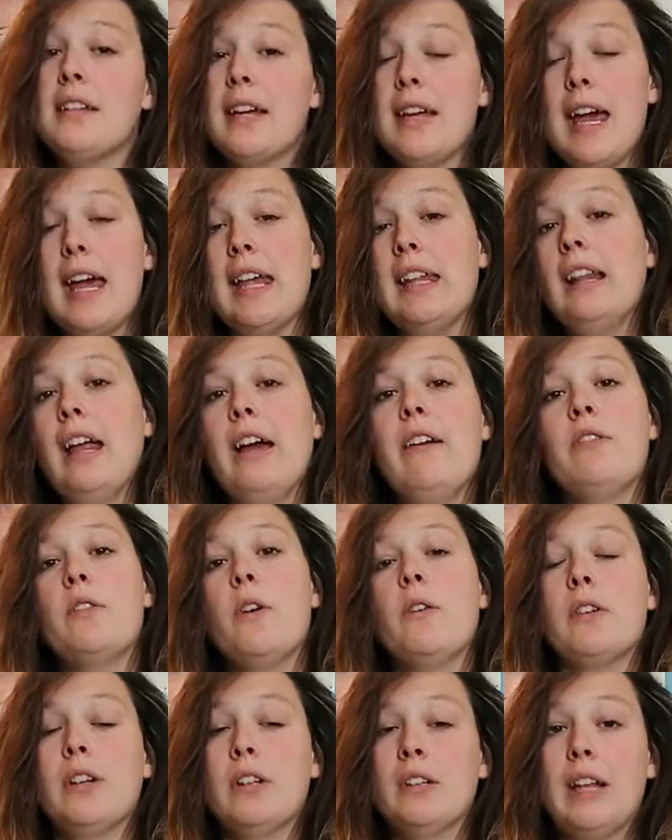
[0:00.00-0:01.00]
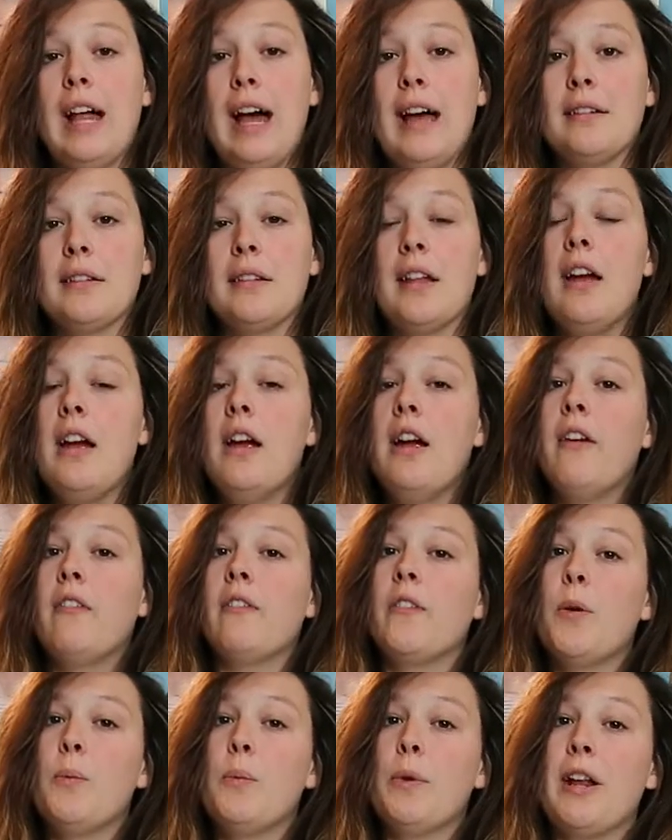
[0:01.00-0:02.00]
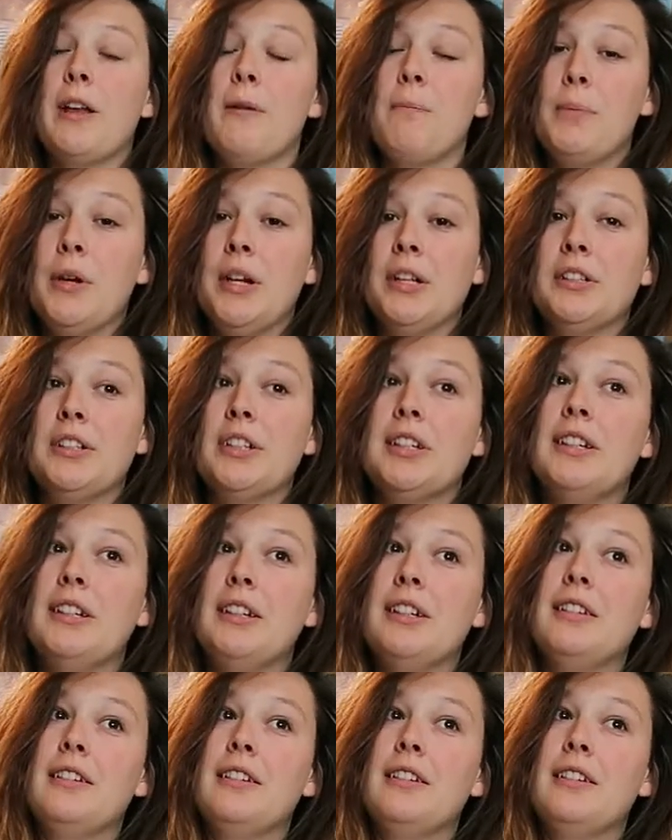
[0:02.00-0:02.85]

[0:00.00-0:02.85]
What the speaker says: I had leftover glass from when I built